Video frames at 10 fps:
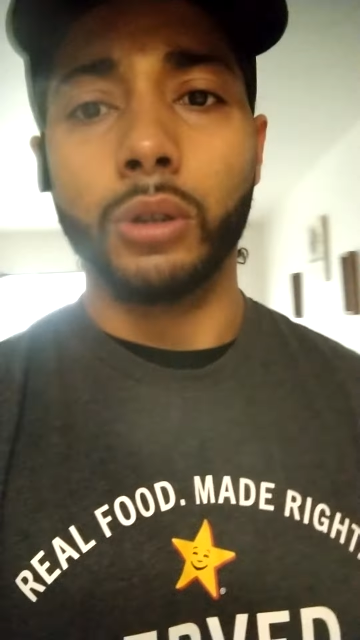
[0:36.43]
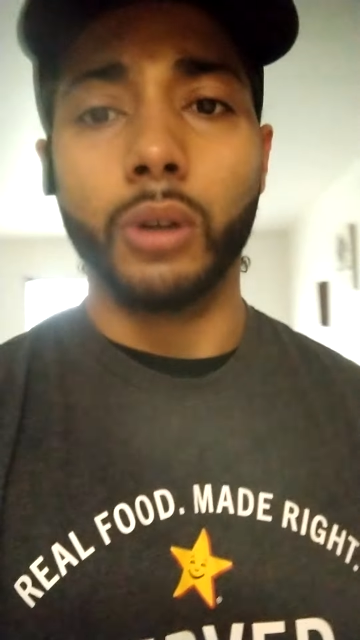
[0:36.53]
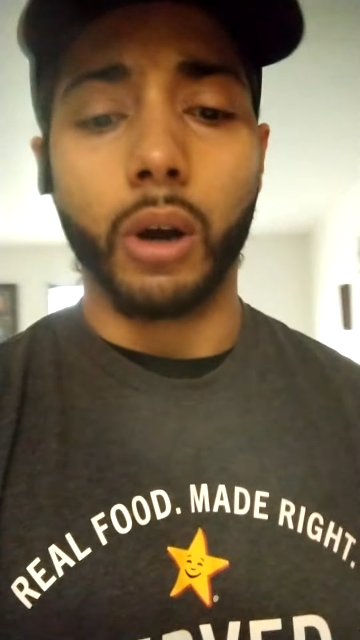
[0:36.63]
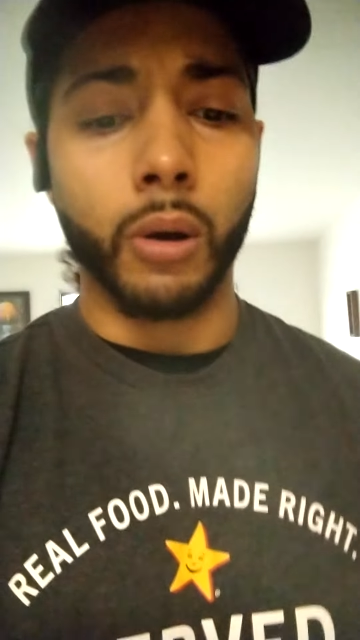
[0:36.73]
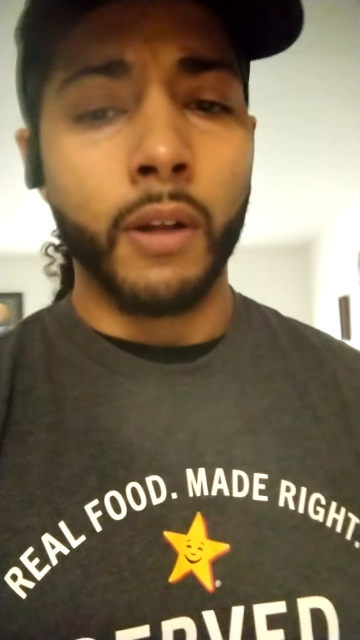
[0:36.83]

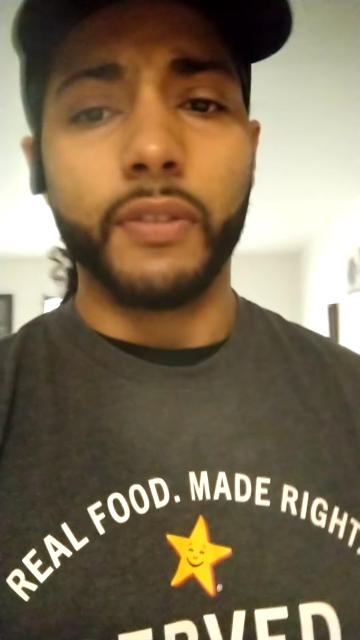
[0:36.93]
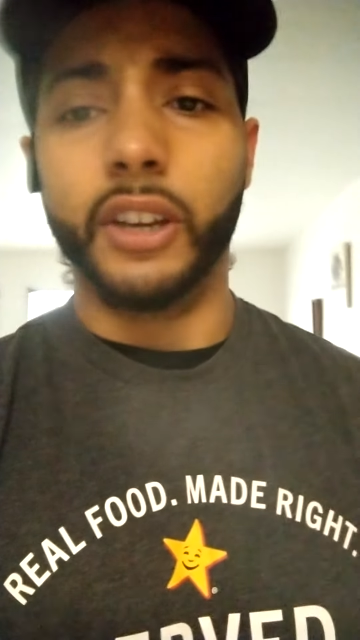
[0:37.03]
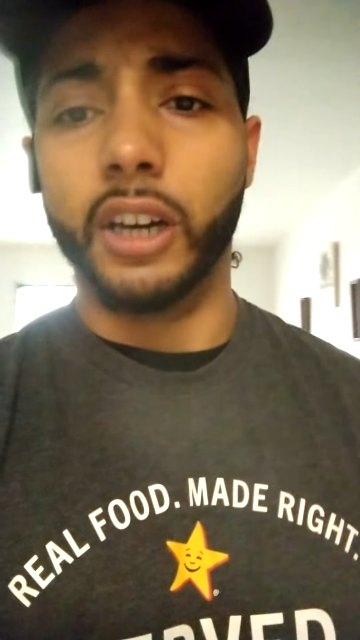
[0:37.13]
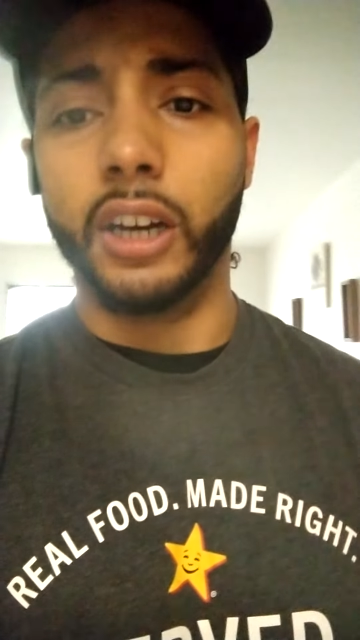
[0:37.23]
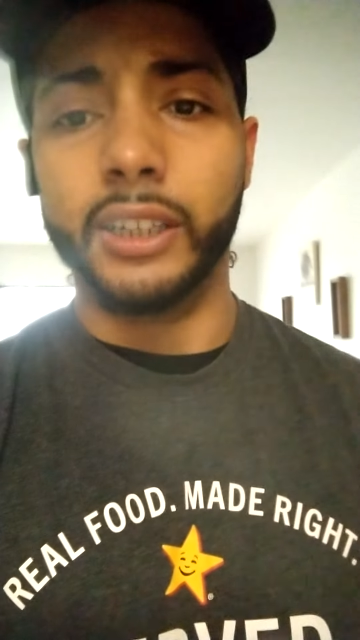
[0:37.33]
you know,
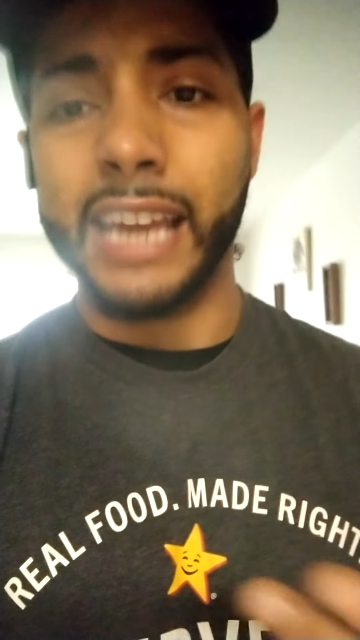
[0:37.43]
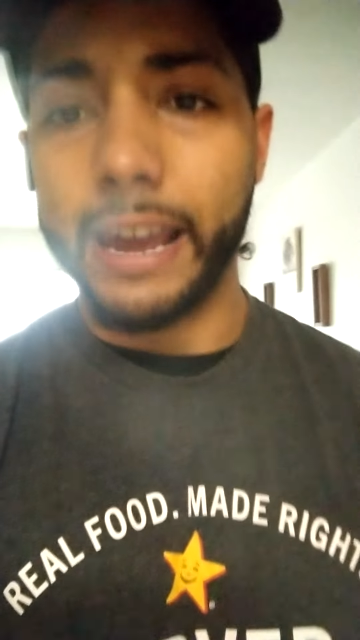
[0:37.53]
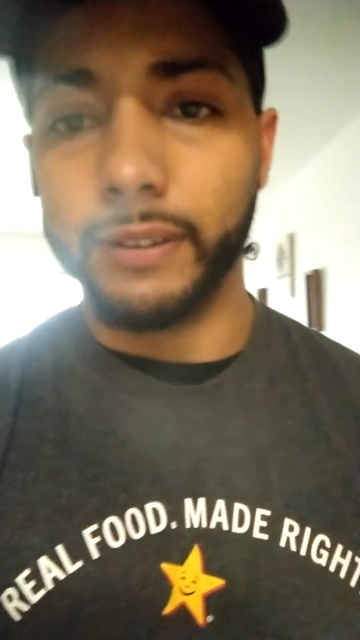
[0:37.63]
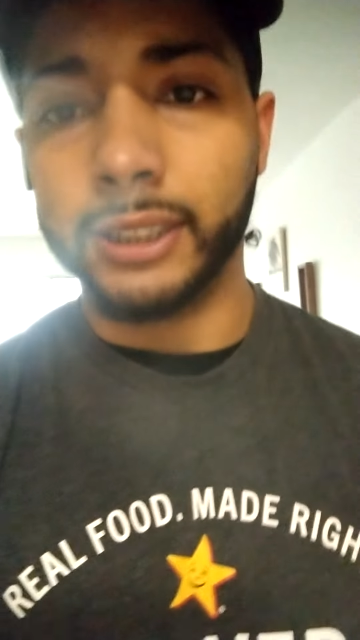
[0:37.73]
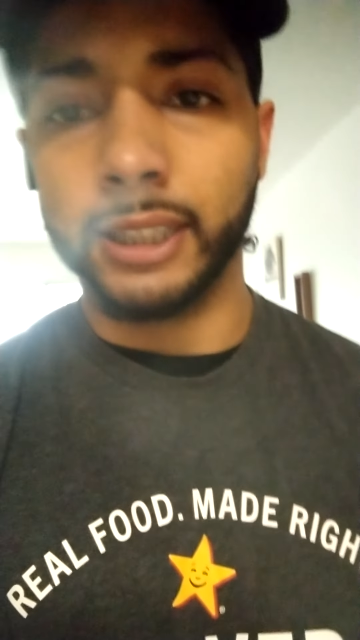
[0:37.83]
the
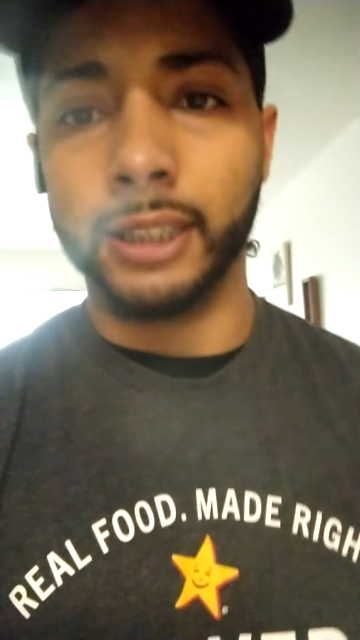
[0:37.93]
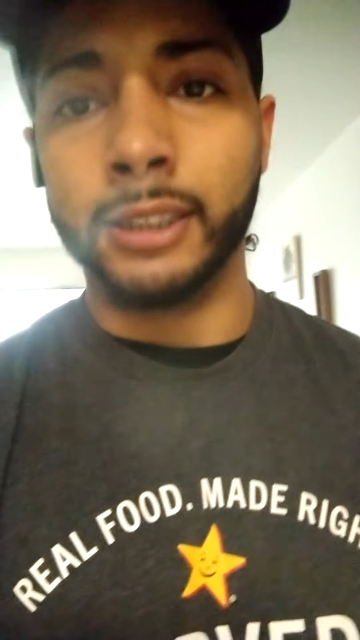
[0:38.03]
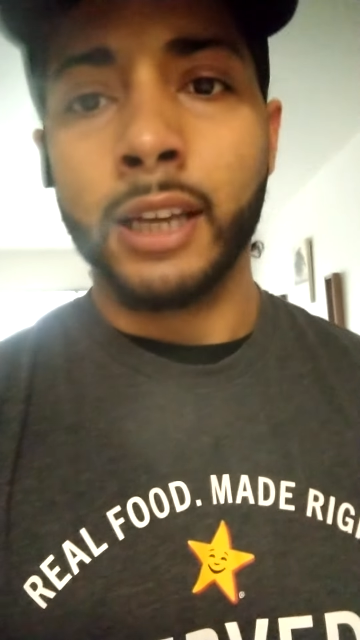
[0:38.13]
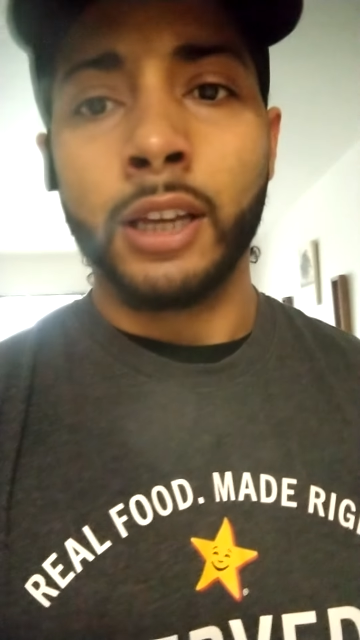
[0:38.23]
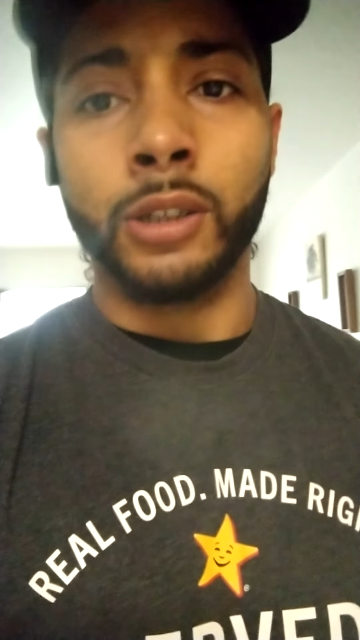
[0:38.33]
Davises,